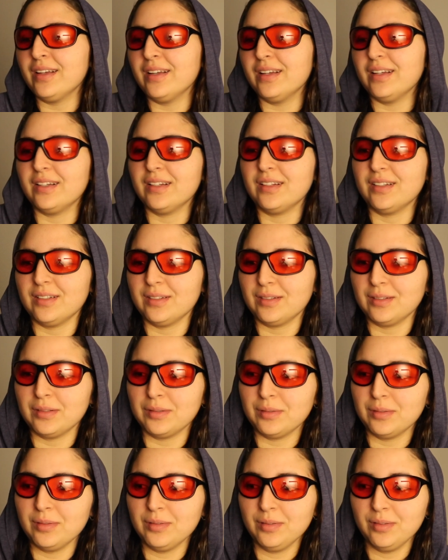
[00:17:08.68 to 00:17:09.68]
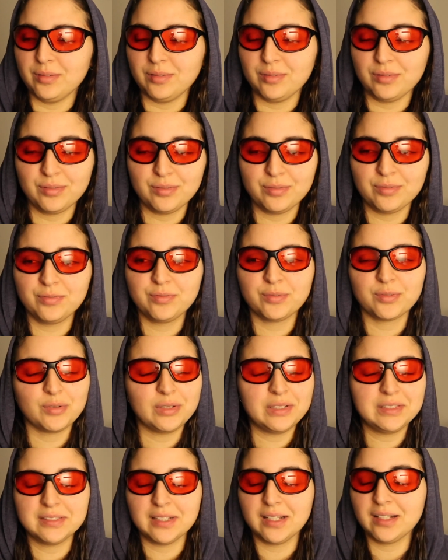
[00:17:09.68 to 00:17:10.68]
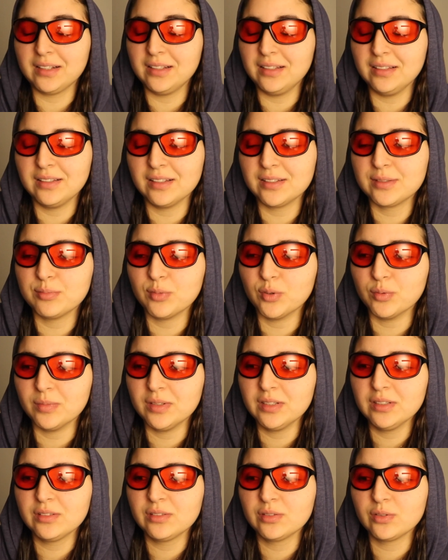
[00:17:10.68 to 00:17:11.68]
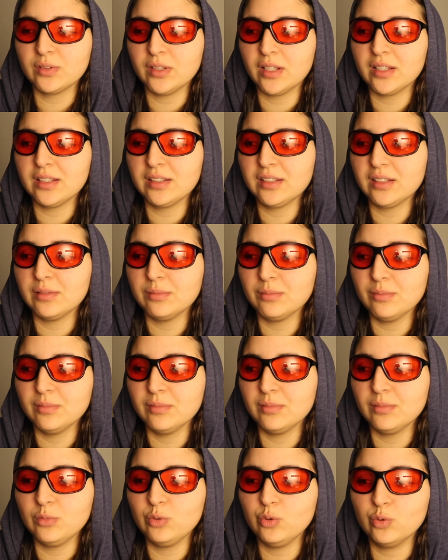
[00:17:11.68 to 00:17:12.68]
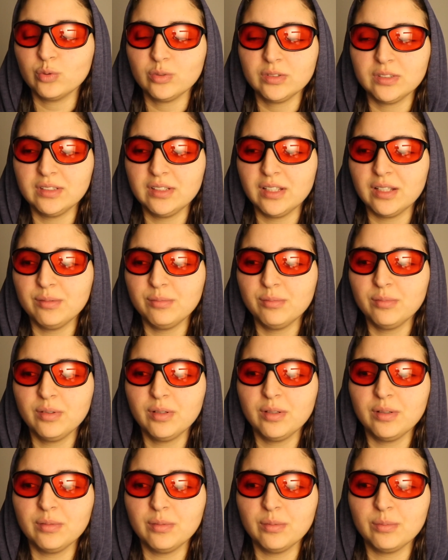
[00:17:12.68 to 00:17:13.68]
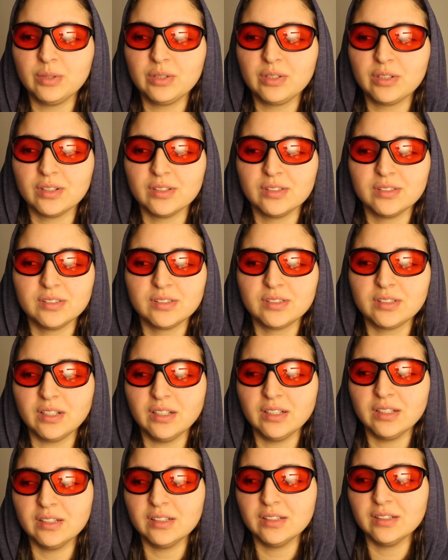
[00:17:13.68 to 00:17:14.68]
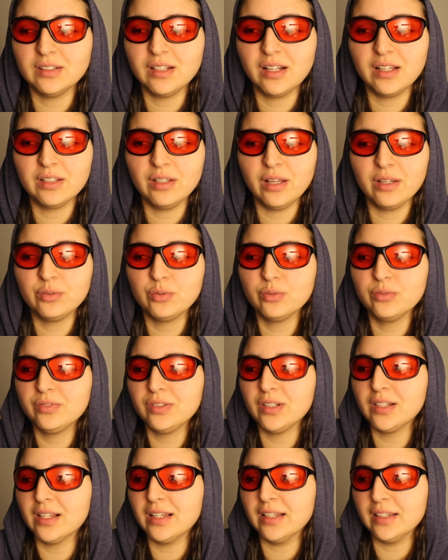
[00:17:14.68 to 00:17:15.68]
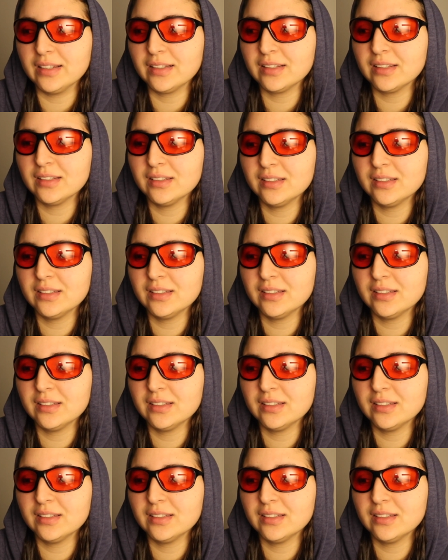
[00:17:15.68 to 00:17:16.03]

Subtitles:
uh, for exactly this moment, so that I can use them, because I do feel like